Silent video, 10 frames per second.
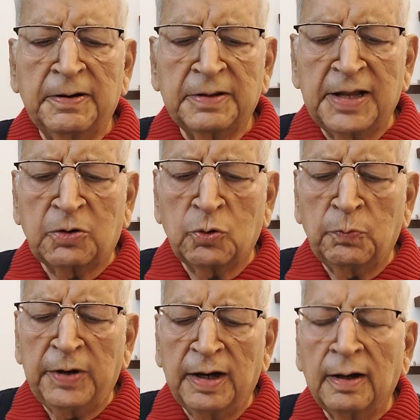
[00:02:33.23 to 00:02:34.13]
There could
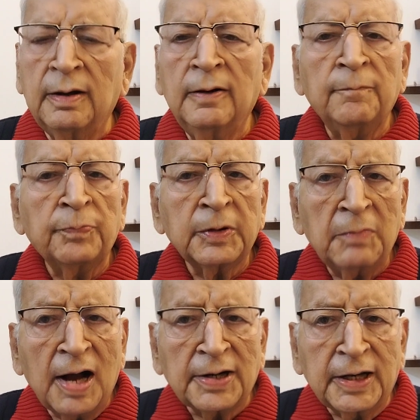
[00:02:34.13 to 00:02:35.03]
be a
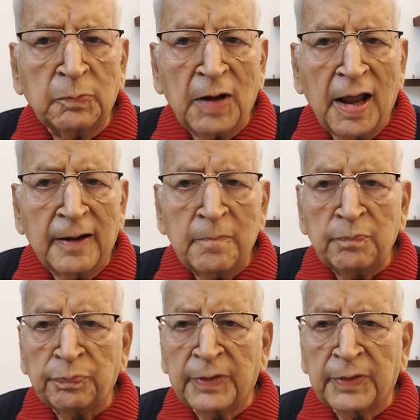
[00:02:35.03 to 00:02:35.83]
marketing plan,